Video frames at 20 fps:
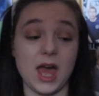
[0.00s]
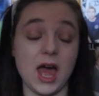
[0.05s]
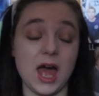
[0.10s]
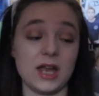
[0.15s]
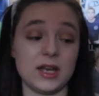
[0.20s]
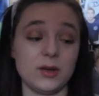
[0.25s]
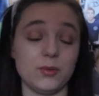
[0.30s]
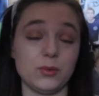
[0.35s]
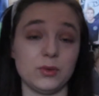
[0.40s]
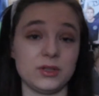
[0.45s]

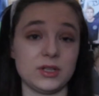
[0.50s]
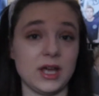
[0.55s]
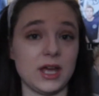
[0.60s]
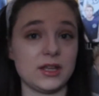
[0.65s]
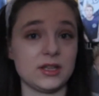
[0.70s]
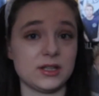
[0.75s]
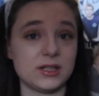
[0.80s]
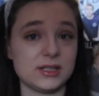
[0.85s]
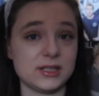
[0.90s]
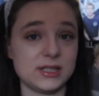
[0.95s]
And I would get
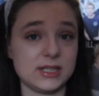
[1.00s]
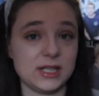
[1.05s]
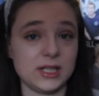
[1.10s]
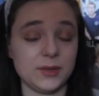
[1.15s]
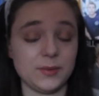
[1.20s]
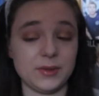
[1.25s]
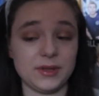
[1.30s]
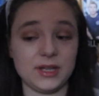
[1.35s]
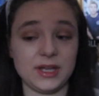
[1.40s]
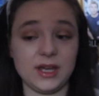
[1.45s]
the concealer
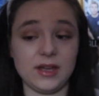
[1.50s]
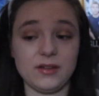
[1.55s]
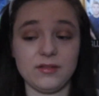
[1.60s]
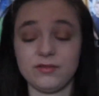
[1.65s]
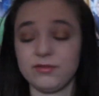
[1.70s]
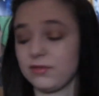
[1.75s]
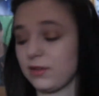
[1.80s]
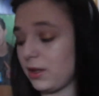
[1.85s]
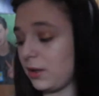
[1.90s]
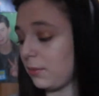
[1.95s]
with it
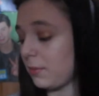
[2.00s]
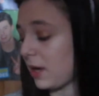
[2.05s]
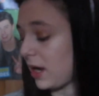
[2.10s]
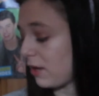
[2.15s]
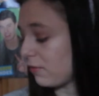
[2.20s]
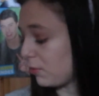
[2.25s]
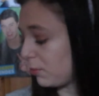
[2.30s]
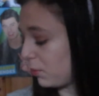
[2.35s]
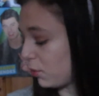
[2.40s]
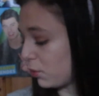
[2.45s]
if I
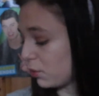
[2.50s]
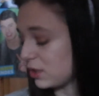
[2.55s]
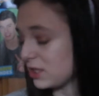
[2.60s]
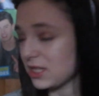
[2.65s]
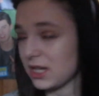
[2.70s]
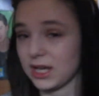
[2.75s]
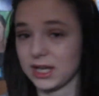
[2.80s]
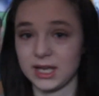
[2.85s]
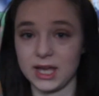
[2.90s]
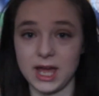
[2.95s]
ever bought
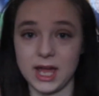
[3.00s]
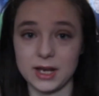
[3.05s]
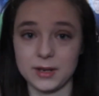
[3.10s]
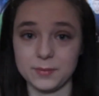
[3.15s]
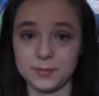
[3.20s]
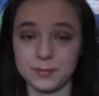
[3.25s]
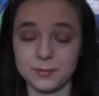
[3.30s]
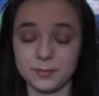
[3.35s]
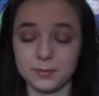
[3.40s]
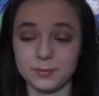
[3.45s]
it again.
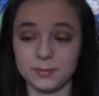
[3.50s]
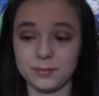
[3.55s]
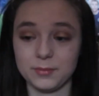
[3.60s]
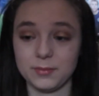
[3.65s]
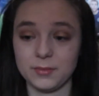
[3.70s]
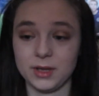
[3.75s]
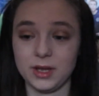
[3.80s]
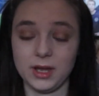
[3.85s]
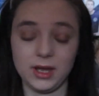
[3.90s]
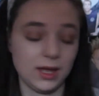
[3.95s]

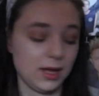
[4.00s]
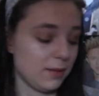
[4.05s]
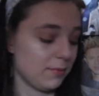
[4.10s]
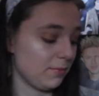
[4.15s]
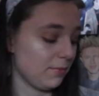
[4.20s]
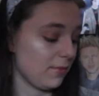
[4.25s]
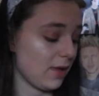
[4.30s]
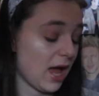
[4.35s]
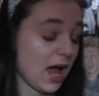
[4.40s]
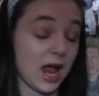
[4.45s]

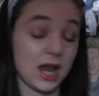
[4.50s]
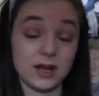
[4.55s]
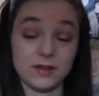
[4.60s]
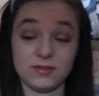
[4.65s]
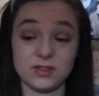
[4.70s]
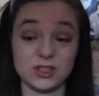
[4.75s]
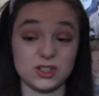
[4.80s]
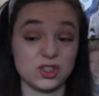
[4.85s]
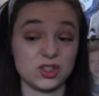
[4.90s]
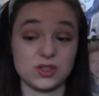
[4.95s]
And I've
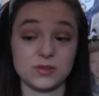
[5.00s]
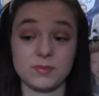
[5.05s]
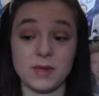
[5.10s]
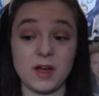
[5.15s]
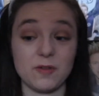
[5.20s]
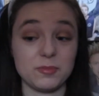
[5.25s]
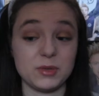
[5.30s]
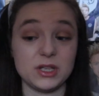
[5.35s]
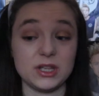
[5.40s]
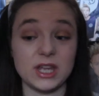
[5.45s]

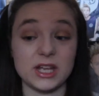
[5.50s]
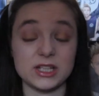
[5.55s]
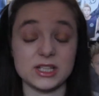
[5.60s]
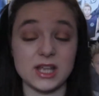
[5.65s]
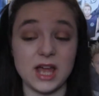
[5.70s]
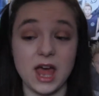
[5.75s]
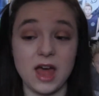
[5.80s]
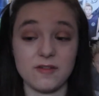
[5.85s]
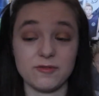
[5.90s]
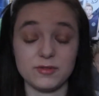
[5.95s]

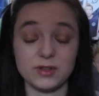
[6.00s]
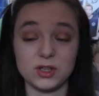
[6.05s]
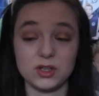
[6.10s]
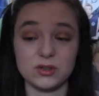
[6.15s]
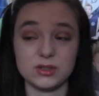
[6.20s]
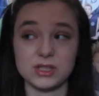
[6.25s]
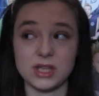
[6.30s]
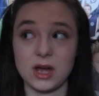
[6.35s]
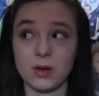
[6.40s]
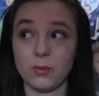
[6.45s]

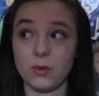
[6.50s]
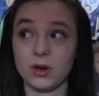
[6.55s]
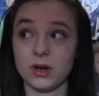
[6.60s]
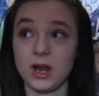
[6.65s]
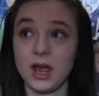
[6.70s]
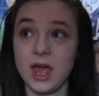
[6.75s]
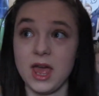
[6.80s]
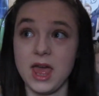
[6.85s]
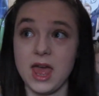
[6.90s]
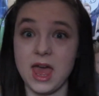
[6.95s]
used that one
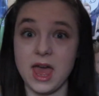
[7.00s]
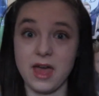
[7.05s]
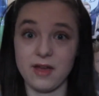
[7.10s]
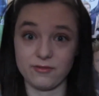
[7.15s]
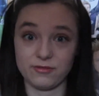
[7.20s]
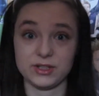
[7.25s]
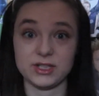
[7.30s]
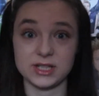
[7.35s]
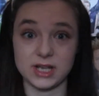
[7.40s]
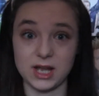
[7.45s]

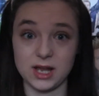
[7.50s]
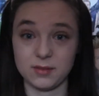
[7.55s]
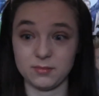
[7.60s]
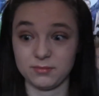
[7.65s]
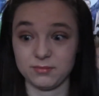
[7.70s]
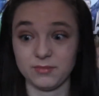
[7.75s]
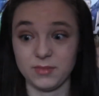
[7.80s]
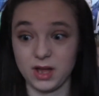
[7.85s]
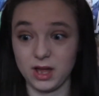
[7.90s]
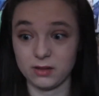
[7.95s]
every time
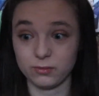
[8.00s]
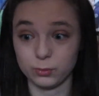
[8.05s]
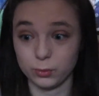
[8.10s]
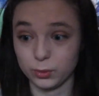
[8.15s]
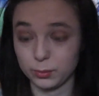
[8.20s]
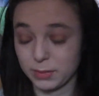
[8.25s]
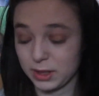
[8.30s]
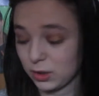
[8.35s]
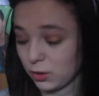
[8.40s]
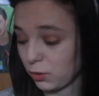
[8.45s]
I've
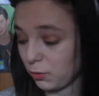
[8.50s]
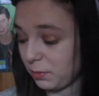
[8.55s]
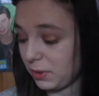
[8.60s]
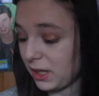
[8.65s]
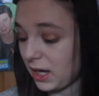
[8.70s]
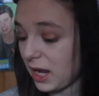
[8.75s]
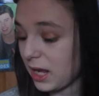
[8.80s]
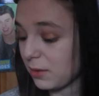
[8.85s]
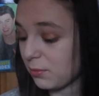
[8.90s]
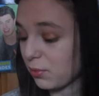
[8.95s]
worn makeup
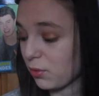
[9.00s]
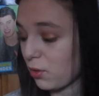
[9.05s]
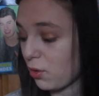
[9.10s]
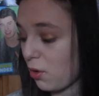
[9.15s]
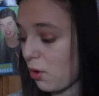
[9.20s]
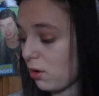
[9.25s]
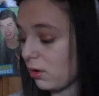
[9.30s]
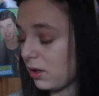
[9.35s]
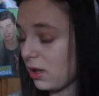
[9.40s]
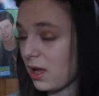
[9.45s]
in
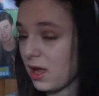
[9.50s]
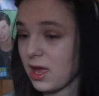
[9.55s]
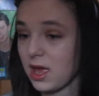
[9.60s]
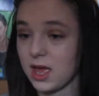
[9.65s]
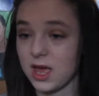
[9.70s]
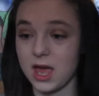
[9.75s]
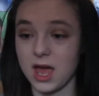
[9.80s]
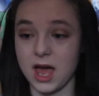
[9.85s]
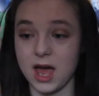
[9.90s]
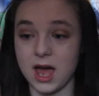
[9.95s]
April,
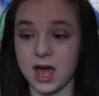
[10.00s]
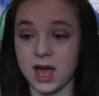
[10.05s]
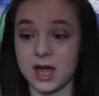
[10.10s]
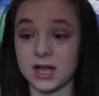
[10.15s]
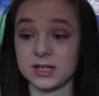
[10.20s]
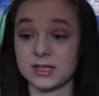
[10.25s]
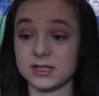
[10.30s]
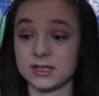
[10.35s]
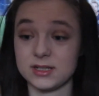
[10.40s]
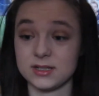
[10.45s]

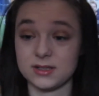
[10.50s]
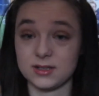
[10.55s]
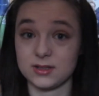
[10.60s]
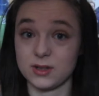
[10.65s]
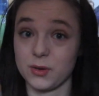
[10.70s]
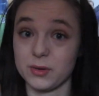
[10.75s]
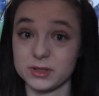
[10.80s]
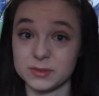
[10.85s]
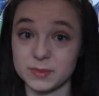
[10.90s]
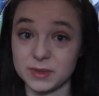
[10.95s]
and
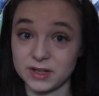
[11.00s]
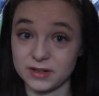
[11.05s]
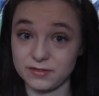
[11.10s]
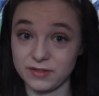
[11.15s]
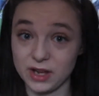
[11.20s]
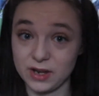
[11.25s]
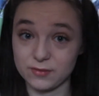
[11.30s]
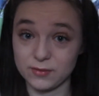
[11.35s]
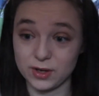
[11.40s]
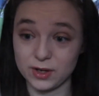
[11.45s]
so it's been a
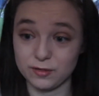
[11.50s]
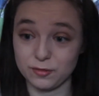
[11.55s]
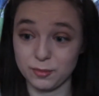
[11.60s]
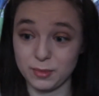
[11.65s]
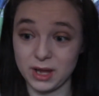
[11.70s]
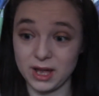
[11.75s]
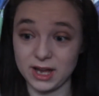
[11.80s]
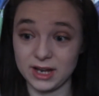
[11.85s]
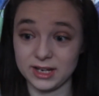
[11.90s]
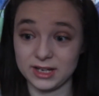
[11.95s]
favourite of
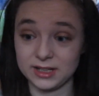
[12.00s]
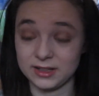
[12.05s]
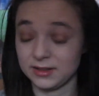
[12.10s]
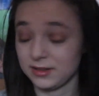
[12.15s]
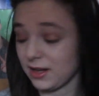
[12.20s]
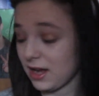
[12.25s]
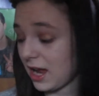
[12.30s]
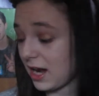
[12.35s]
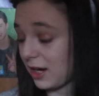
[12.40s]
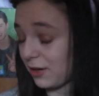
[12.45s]
mine,
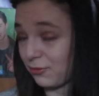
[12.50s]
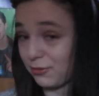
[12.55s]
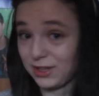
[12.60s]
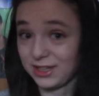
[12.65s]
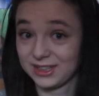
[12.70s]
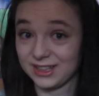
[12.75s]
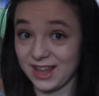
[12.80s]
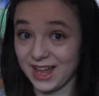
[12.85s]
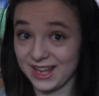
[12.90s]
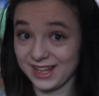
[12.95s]
and I
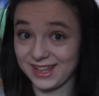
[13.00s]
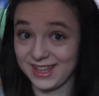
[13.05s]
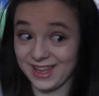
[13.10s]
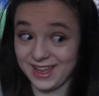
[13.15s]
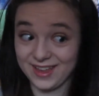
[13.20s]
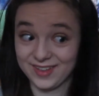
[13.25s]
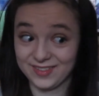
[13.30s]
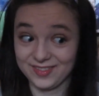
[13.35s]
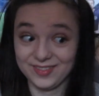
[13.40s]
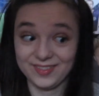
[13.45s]
really like
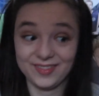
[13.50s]
it.